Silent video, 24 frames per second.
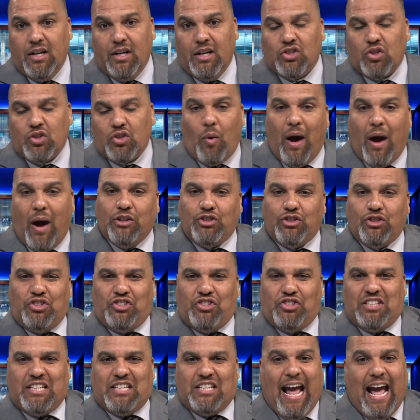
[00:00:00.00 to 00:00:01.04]
So why don't you
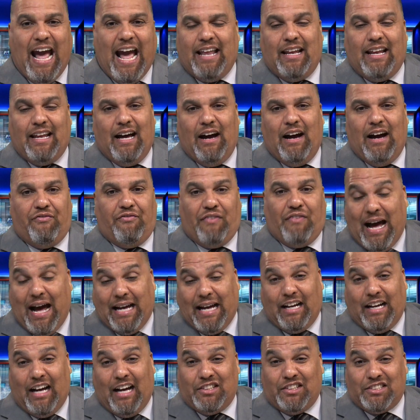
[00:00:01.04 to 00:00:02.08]
just add a
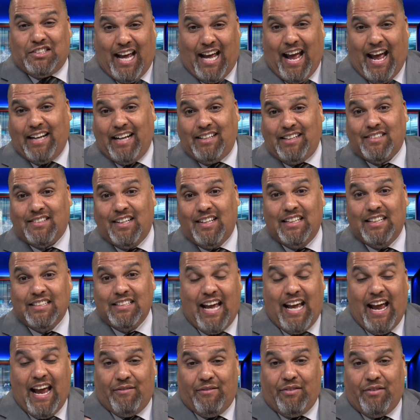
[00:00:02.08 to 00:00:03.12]
$5 tax
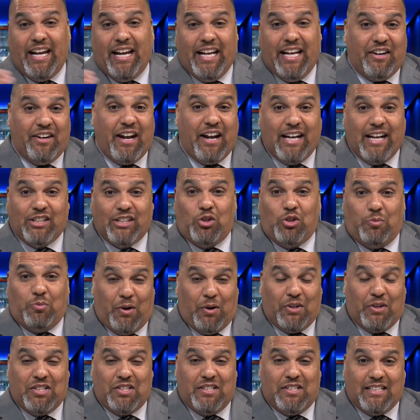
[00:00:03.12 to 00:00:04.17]
to every international
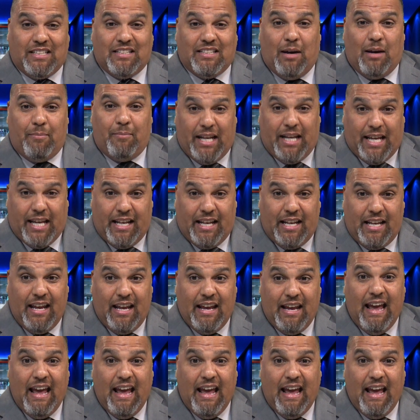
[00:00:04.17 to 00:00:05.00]
person that's coming in,